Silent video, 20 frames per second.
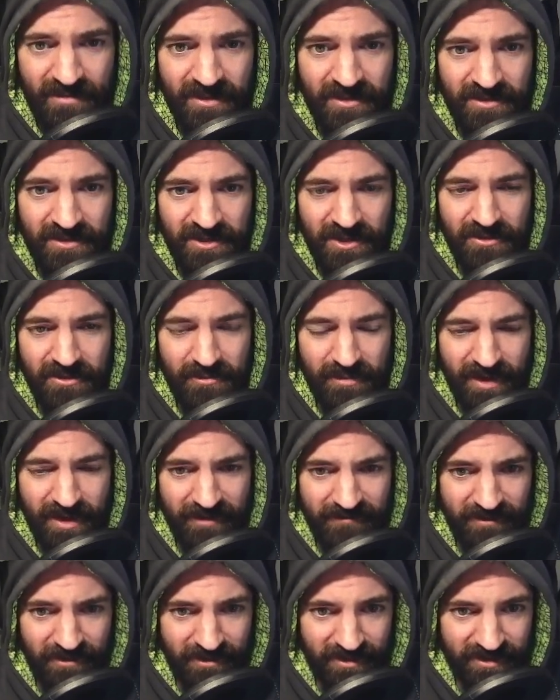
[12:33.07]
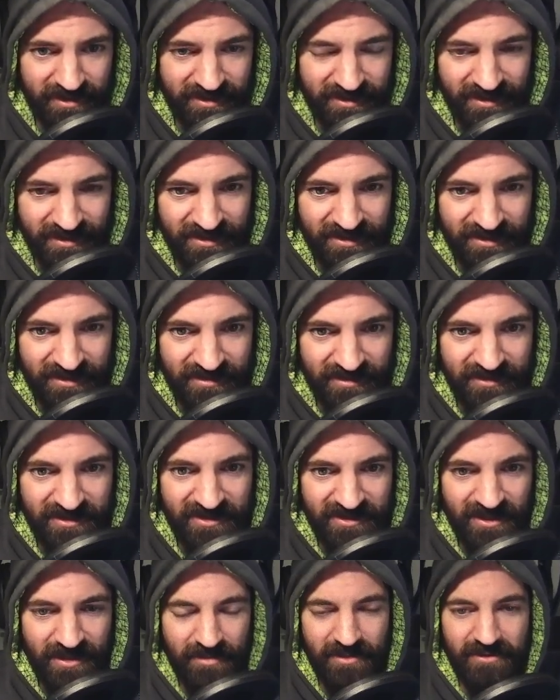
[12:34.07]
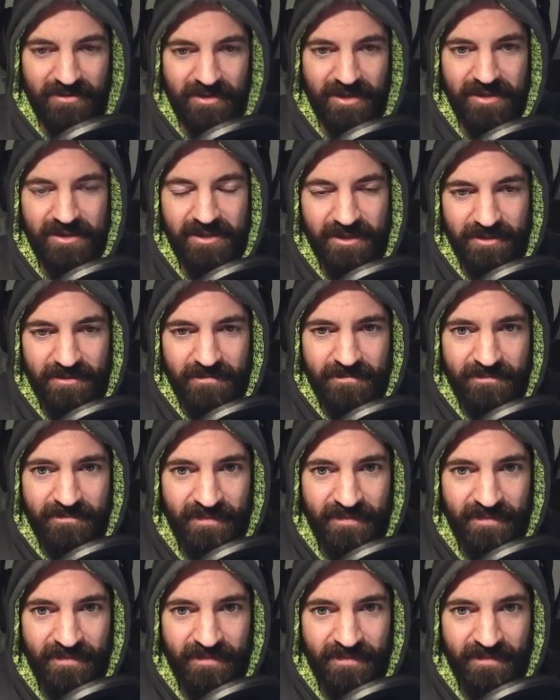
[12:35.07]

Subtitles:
So you may have noticed this skimmer right here.